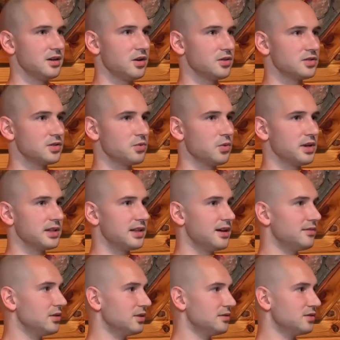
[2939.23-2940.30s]
also what
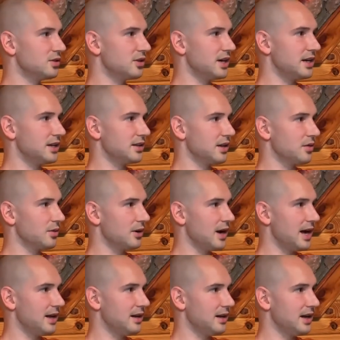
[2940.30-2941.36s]
level of training they were
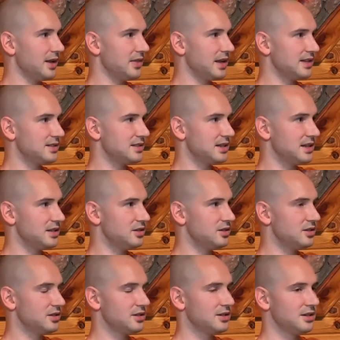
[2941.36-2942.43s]
at that
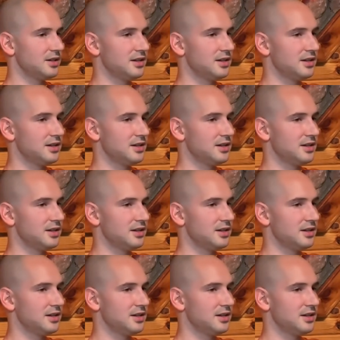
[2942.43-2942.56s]
stage.